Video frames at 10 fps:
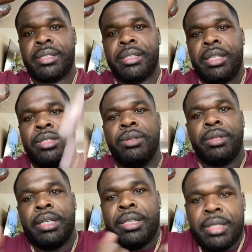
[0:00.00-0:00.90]
They're just doing
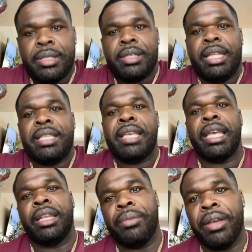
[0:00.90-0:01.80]
this. They
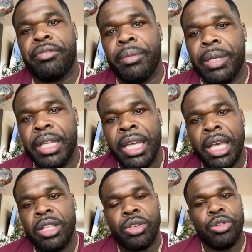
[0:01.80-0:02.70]
taking away from it.
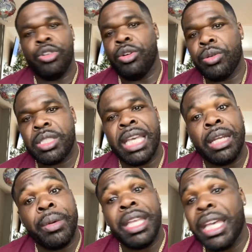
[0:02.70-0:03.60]
So, you know, taking
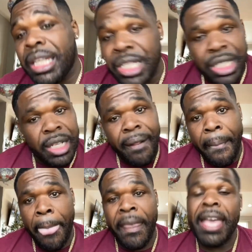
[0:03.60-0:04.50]
away your energy.
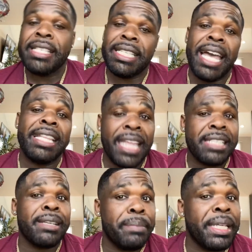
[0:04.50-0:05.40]
See, that's
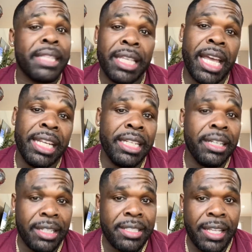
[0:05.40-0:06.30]
a big thing y'all need to
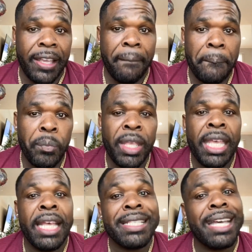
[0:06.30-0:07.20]
understand.
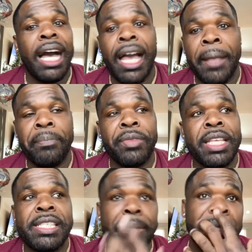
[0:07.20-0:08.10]
Time is
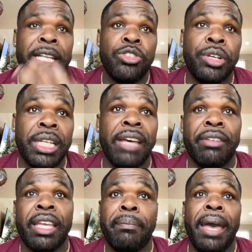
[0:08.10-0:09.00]
something that you can never
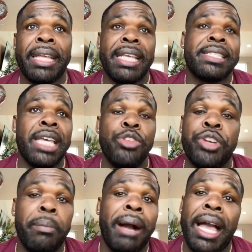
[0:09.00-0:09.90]
get back. They say you
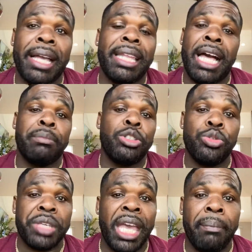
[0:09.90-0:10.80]
could buy a clock, but you
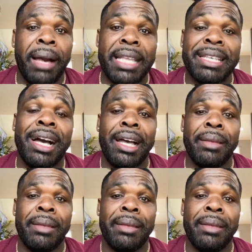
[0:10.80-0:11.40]
can't buy time.